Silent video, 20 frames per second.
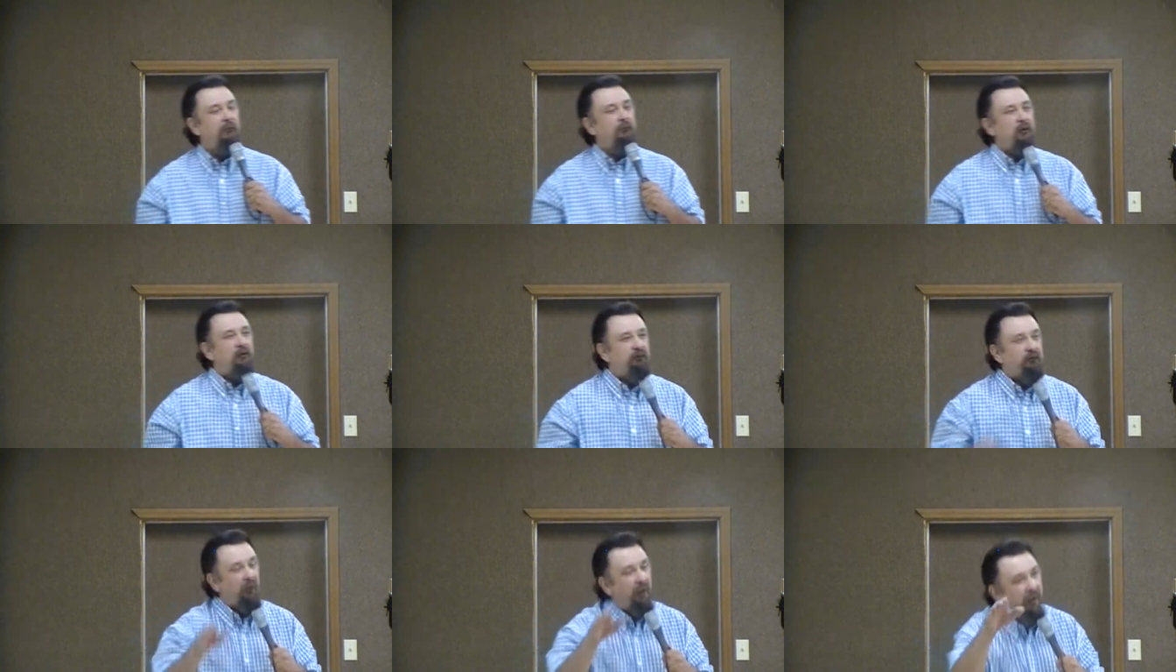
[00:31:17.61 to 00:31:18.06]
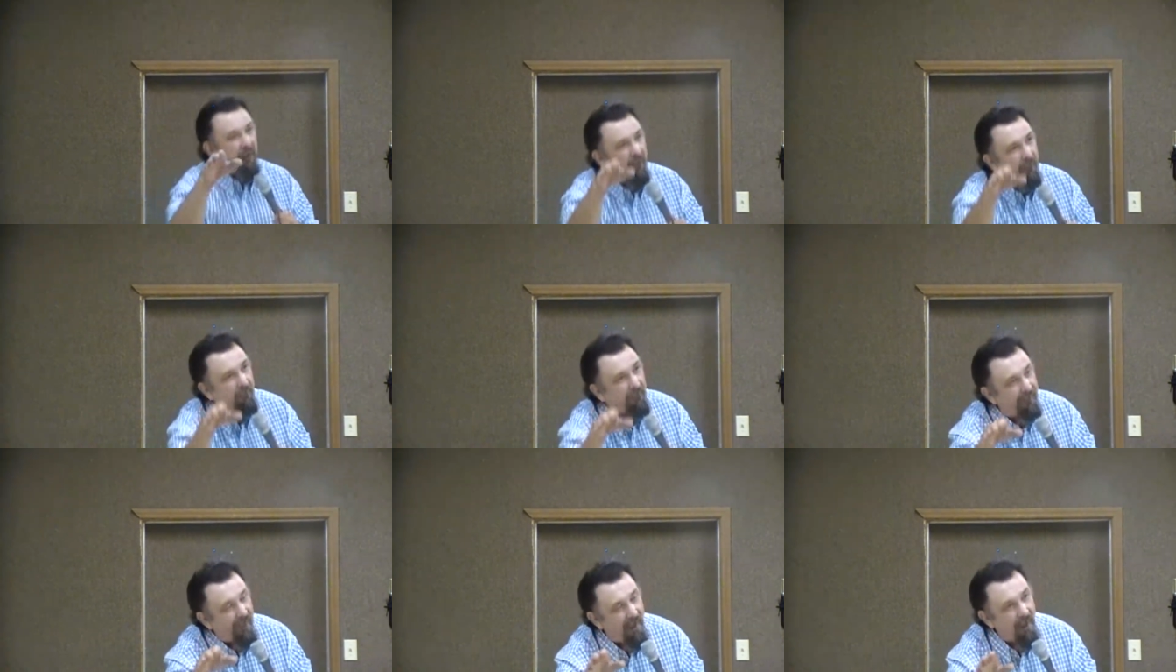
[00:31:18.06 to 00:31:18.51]
But you're
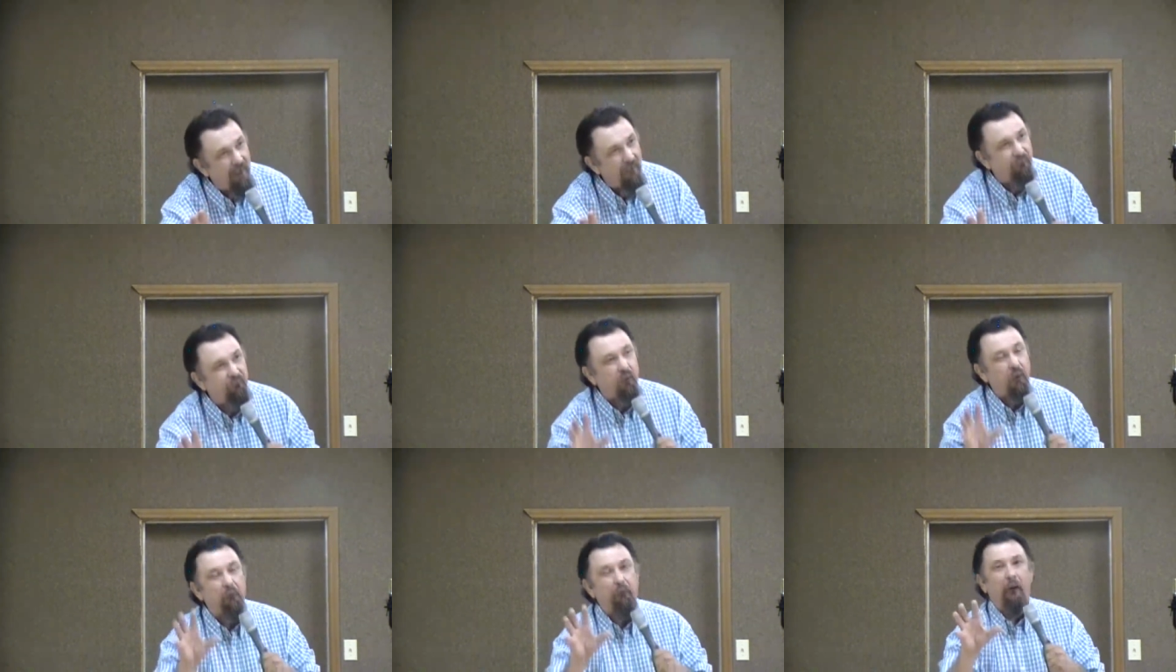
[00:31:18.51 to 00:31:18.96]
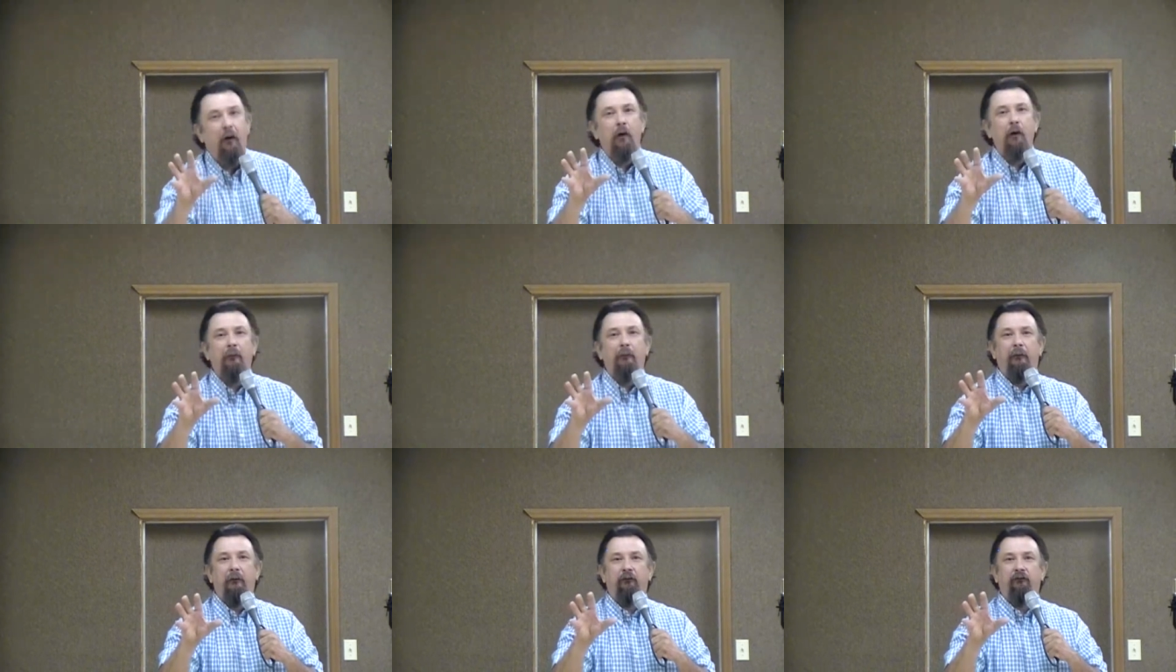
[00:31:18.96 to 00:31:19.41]
here tonight for a
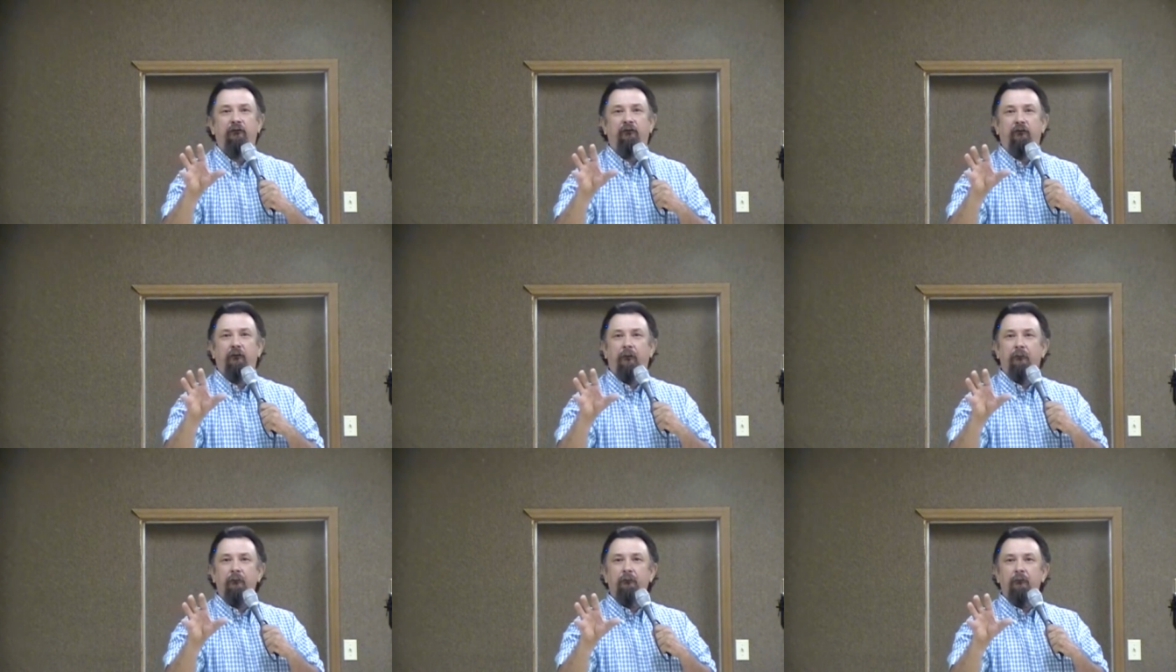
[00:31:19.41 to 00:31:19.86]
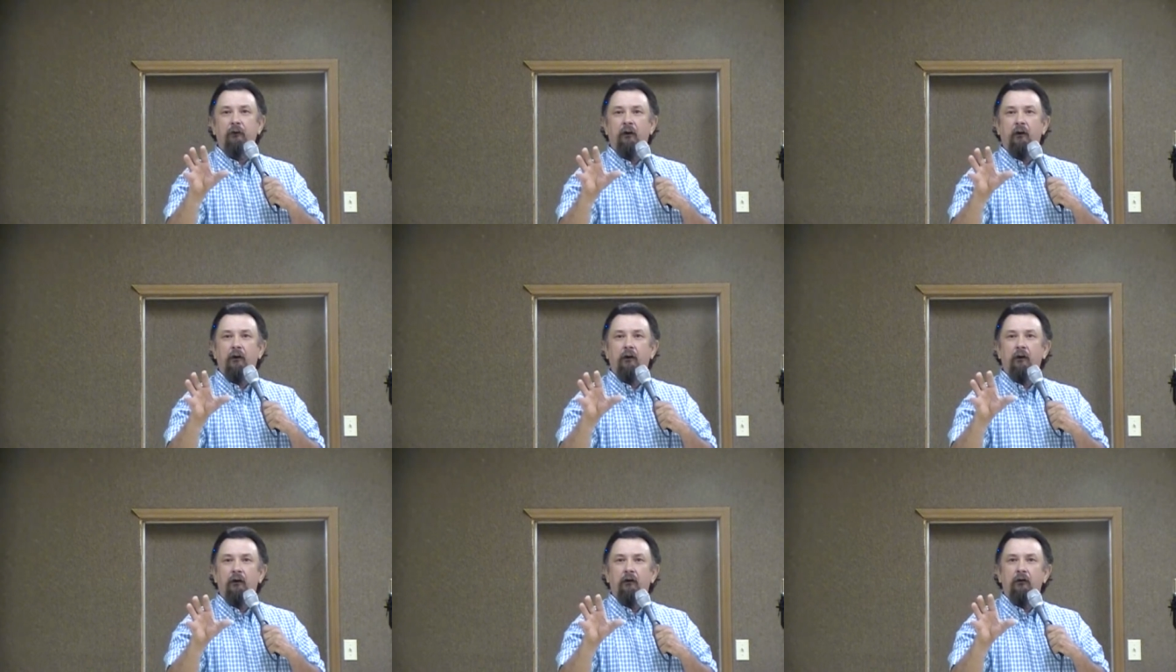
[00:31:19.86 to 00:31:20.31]
purpose.
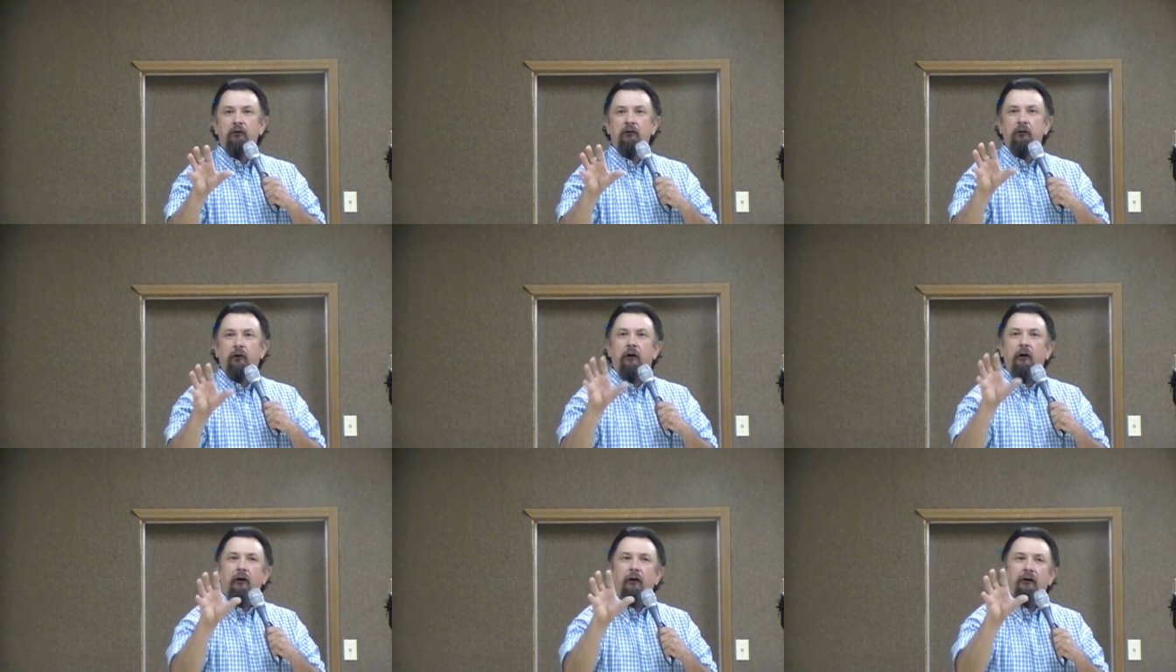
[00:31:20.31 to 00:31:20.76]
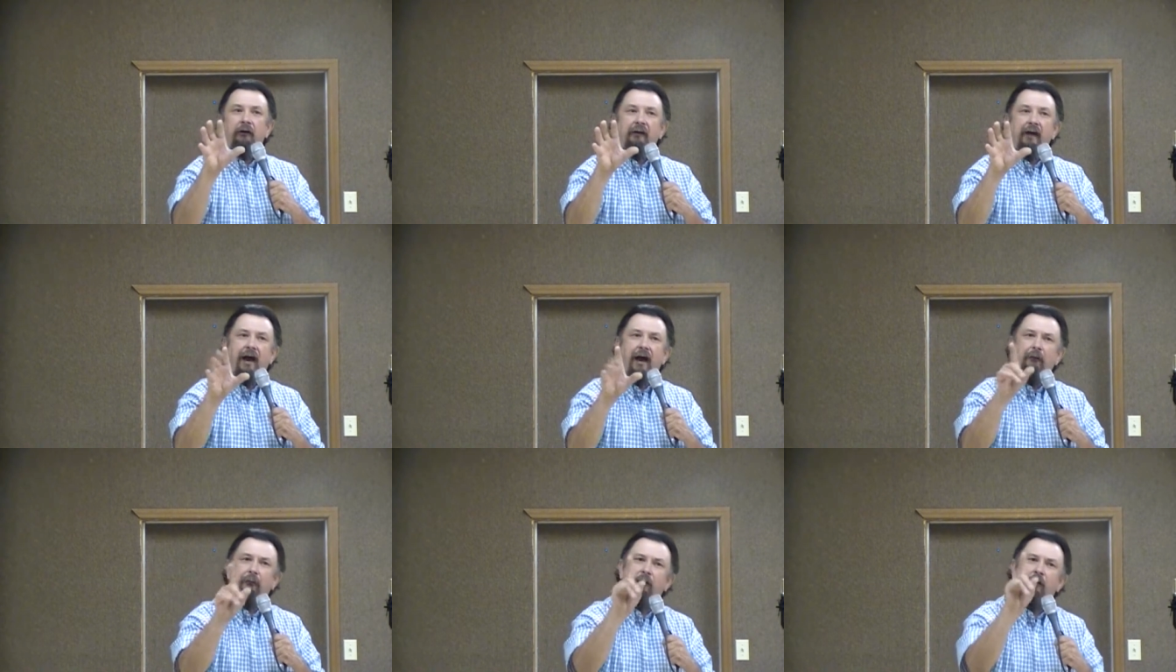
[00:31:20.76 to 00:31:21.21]
You're here
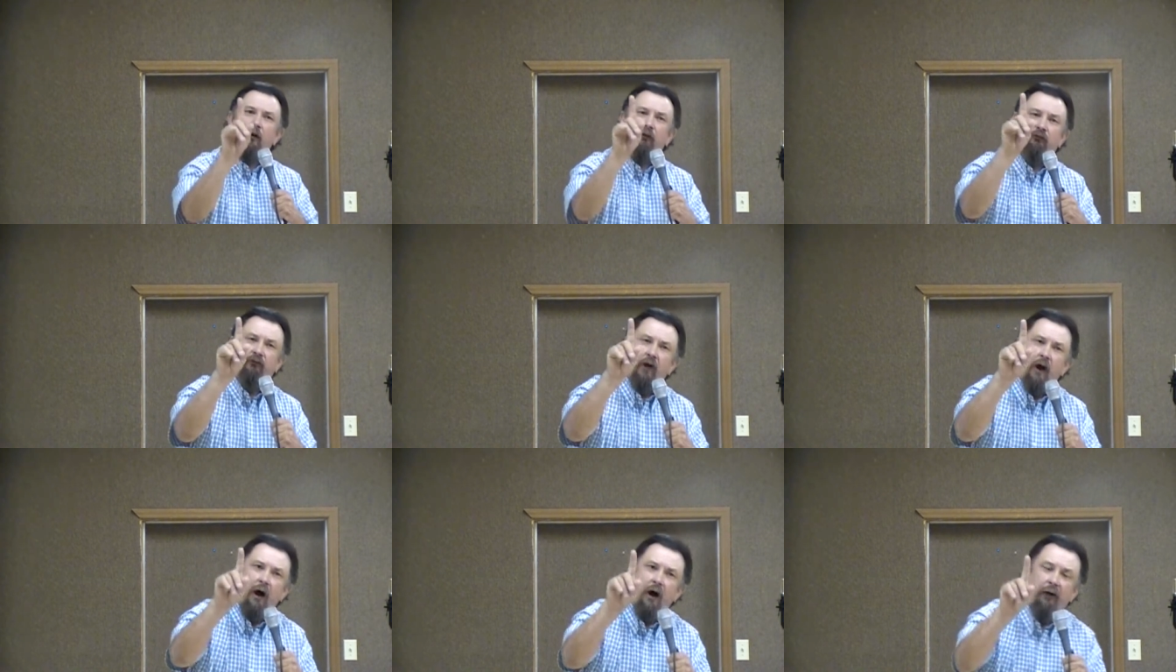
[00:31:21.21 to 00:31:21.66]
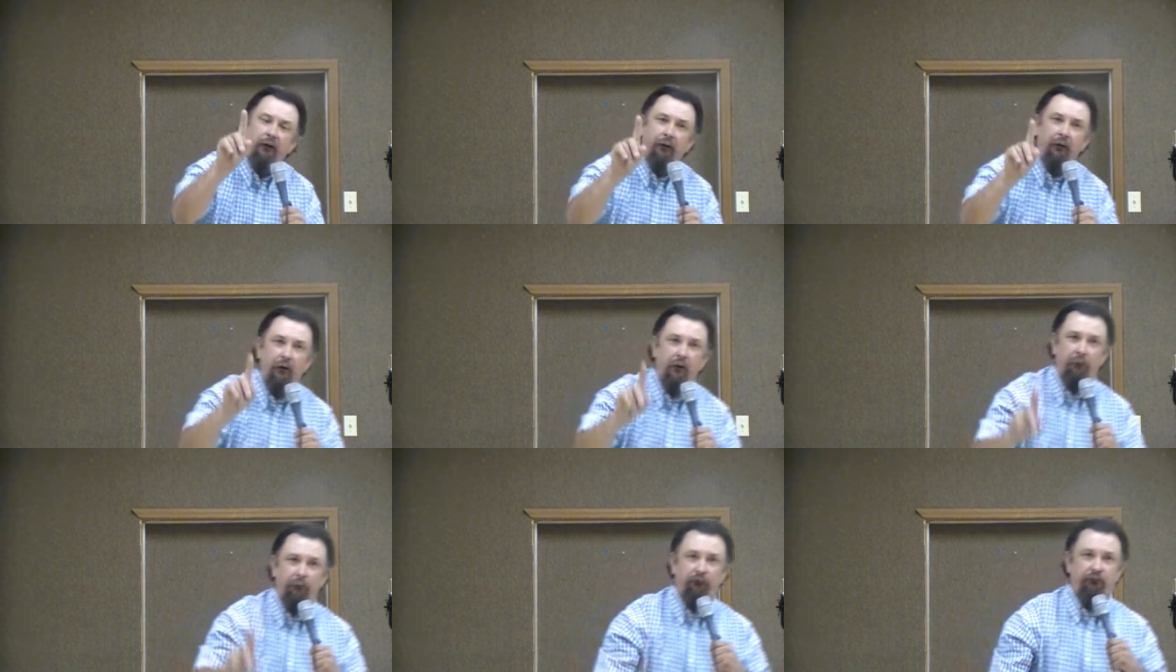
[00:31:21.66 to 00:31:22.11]
tonight because God
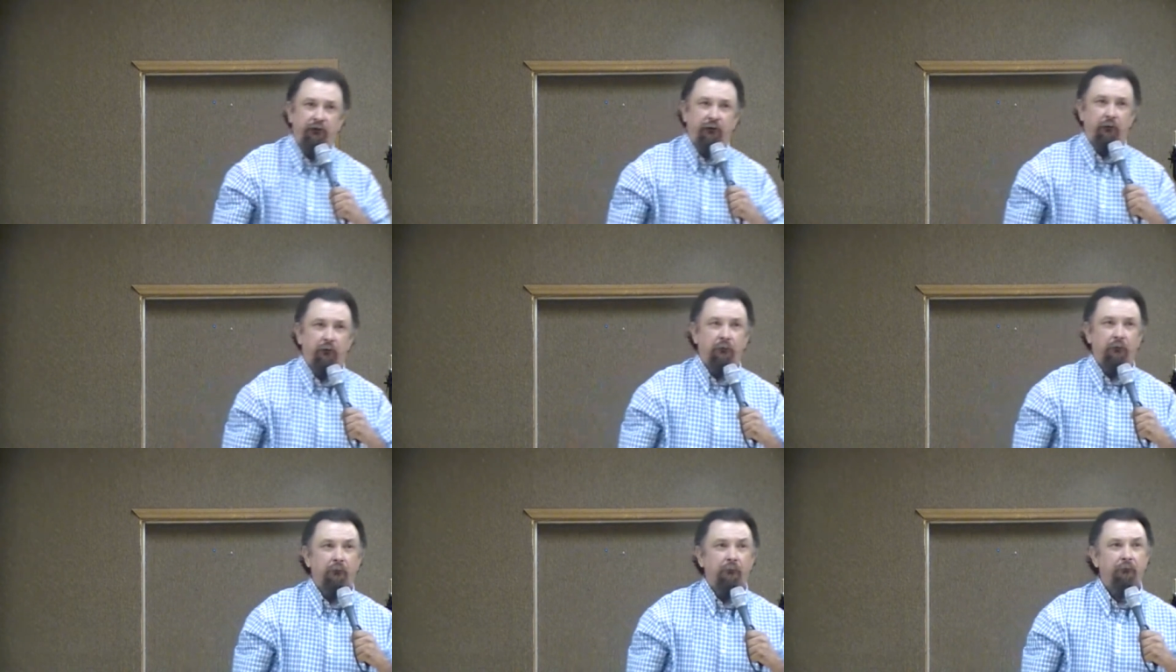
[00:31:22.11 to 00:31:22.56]
loves you.